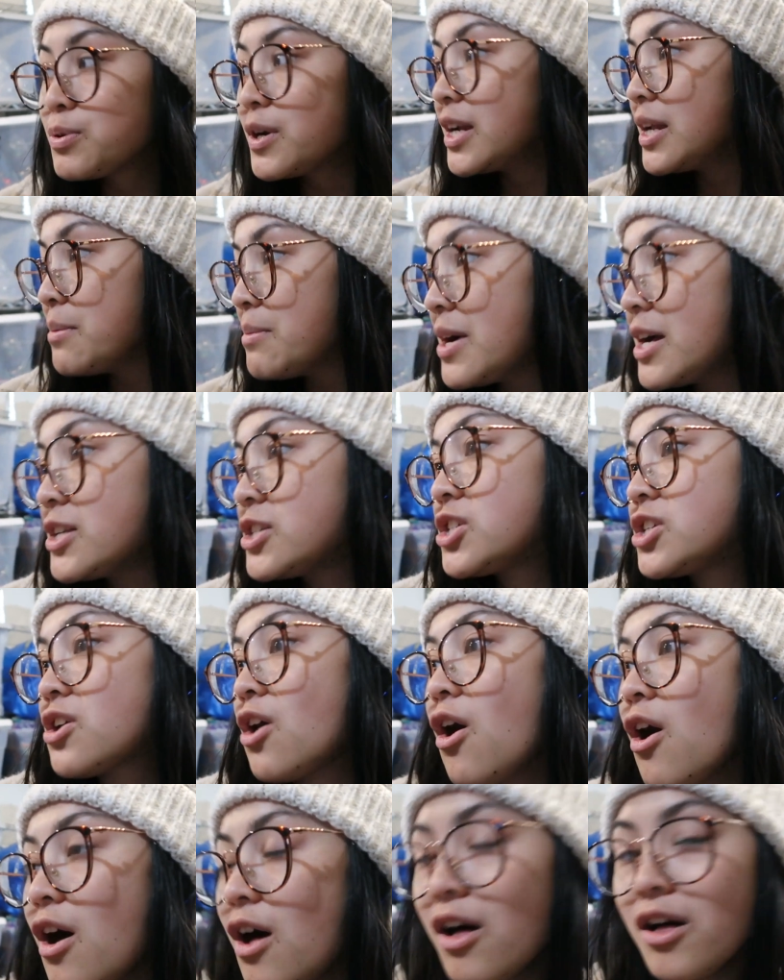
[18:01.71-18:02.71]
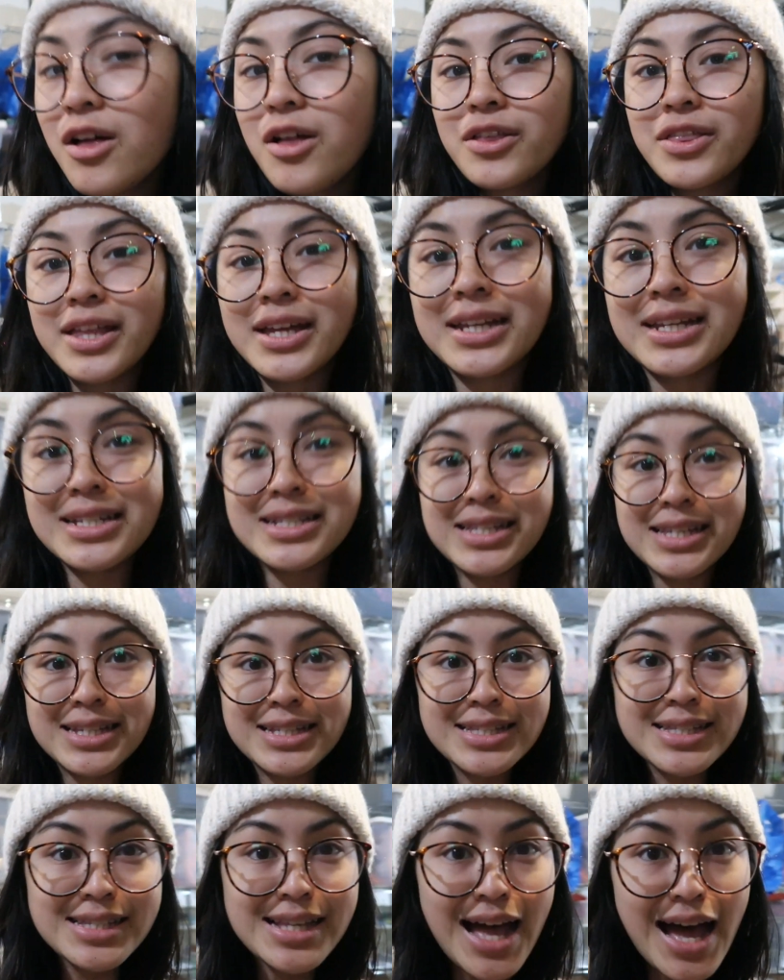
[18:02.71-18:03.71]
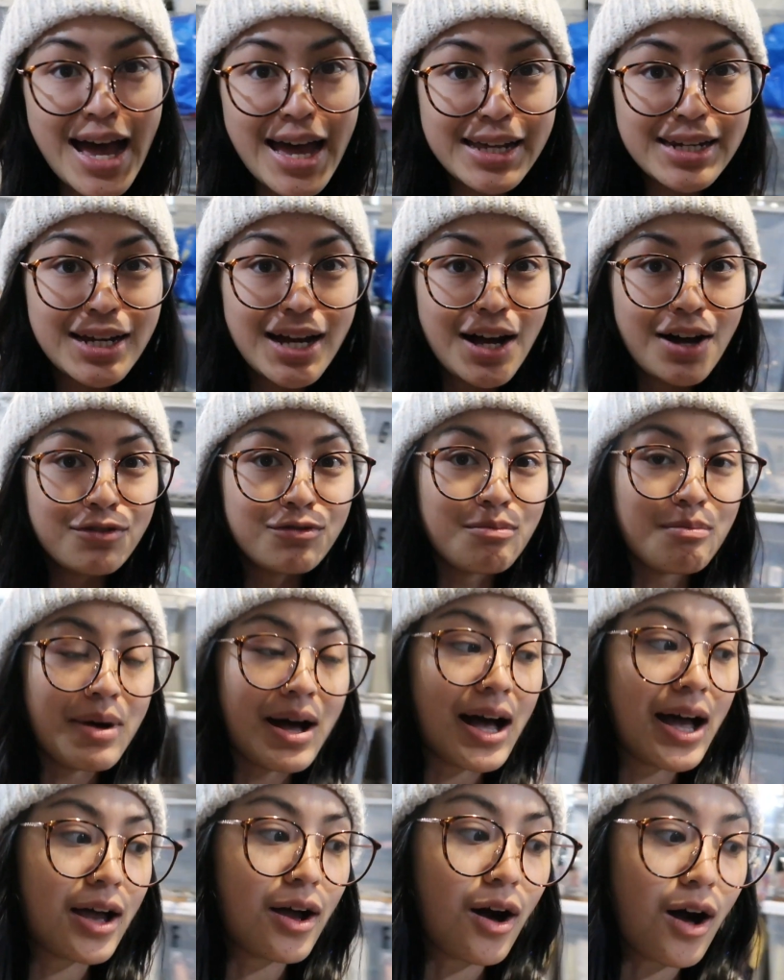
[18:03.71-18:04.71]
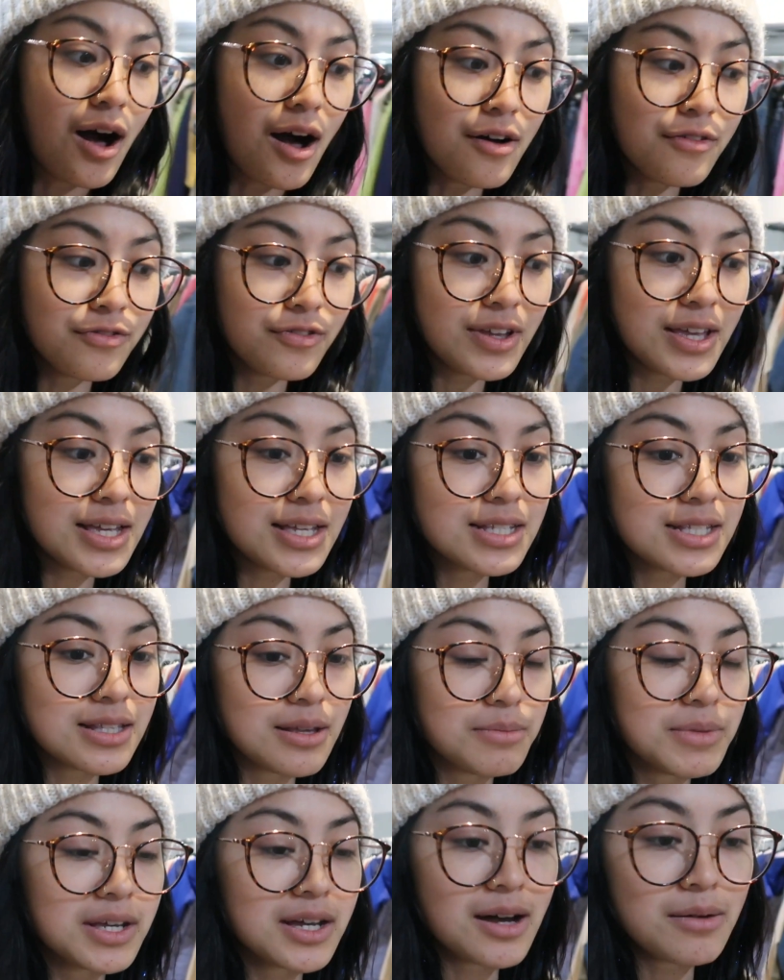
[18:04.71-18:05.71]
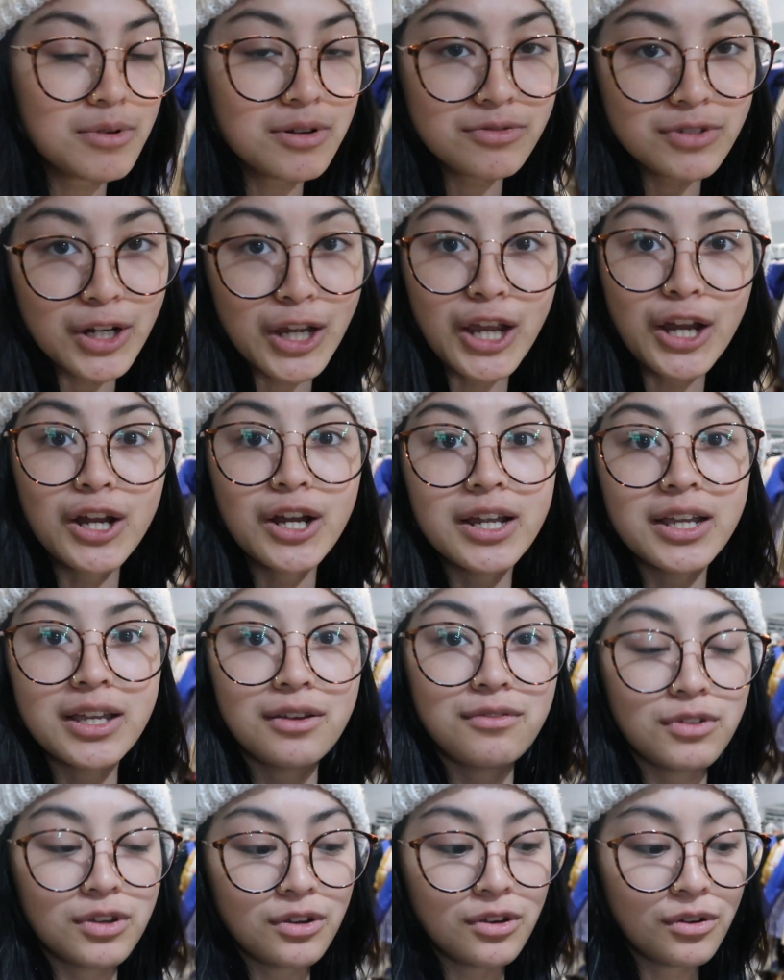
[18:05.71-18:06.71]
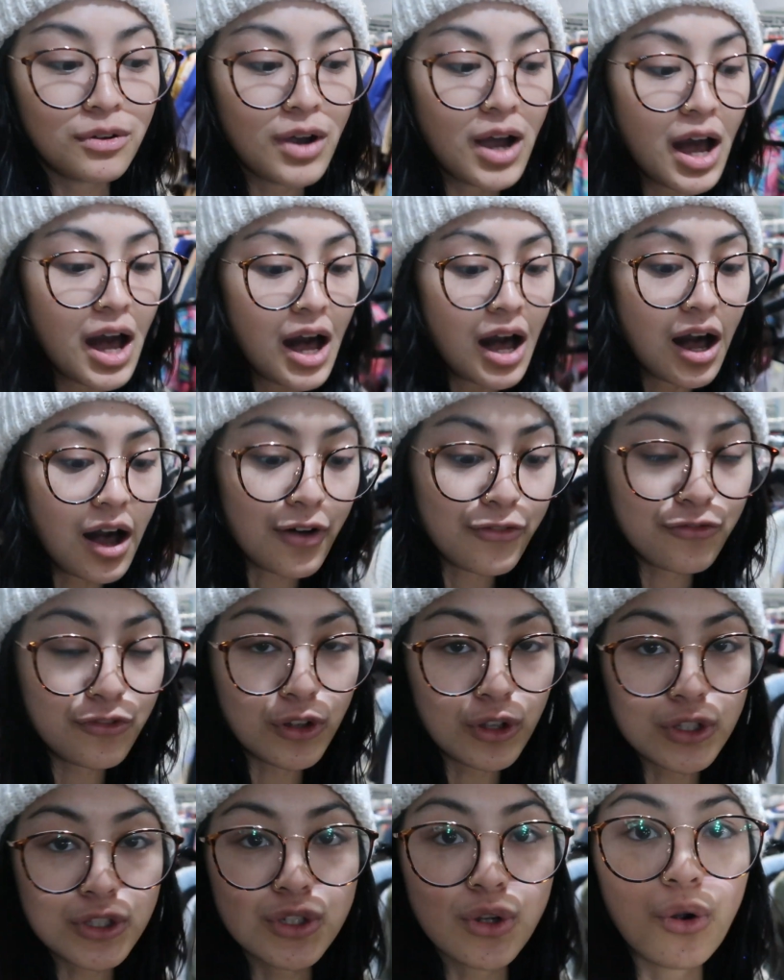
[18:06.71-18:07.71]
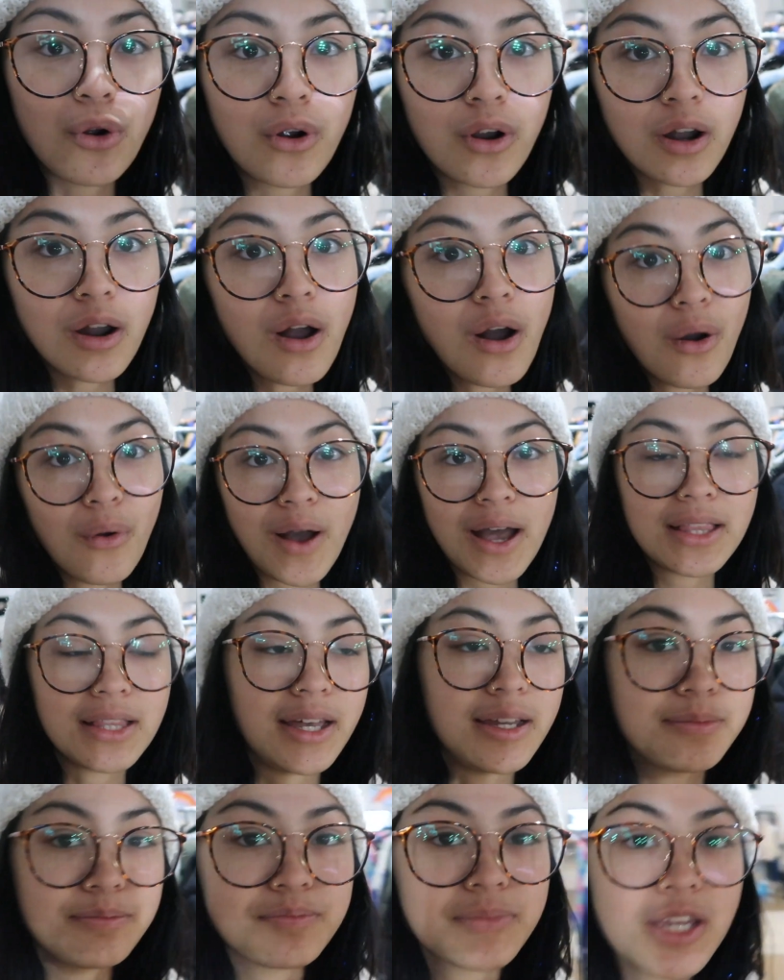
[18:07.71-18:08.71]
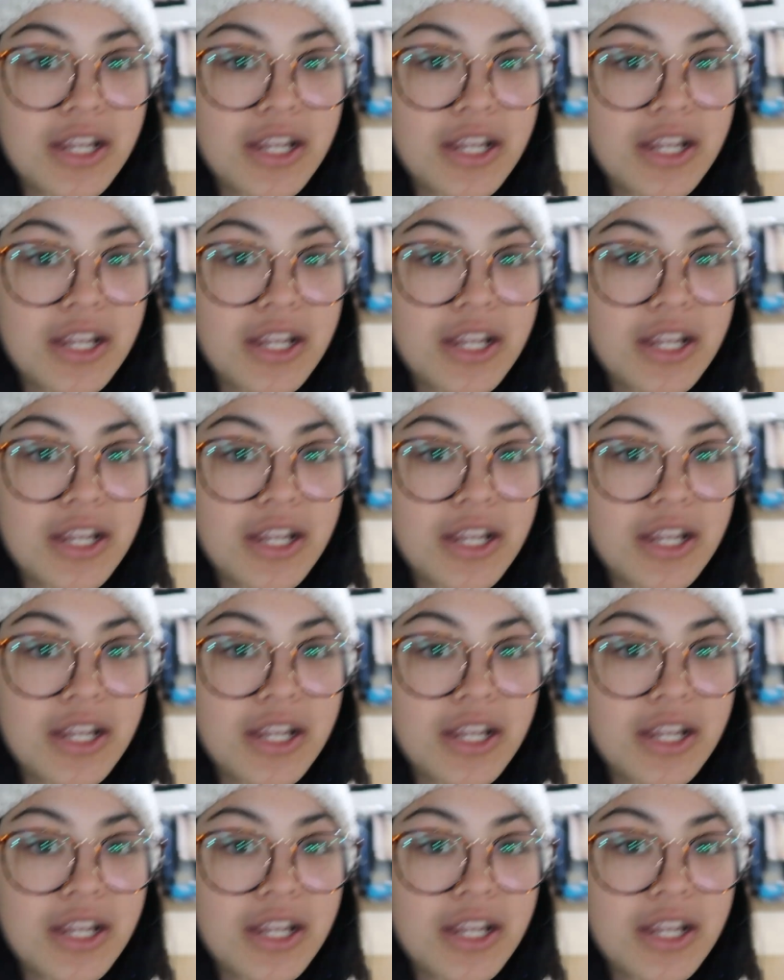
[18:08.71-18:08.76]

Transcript: pretty much all that is inside of my office. Let me come over here and give you a full tour. Oh, I lied,